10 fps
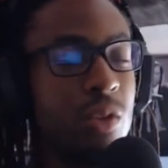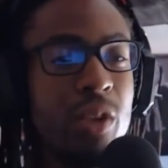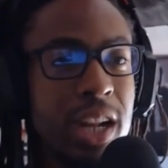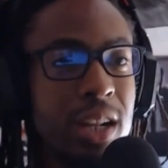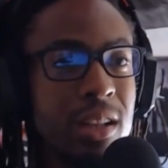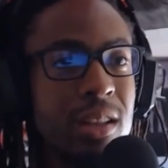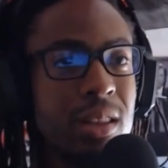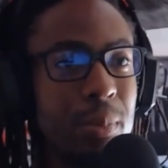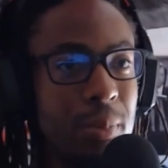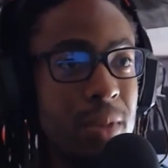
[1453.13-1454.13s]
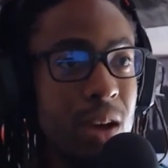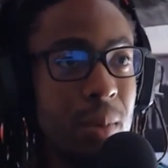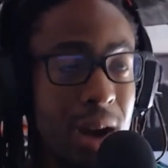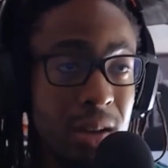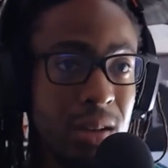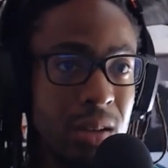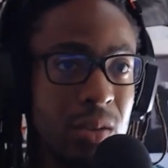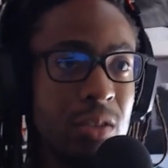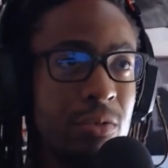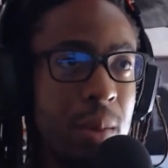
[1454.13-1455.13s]
reading the manga
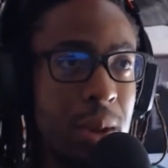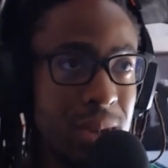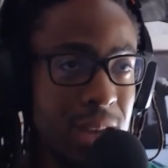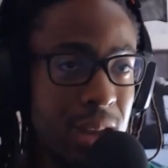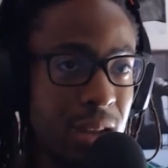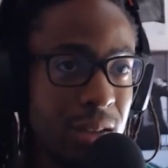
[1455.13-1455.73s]
from the beginning.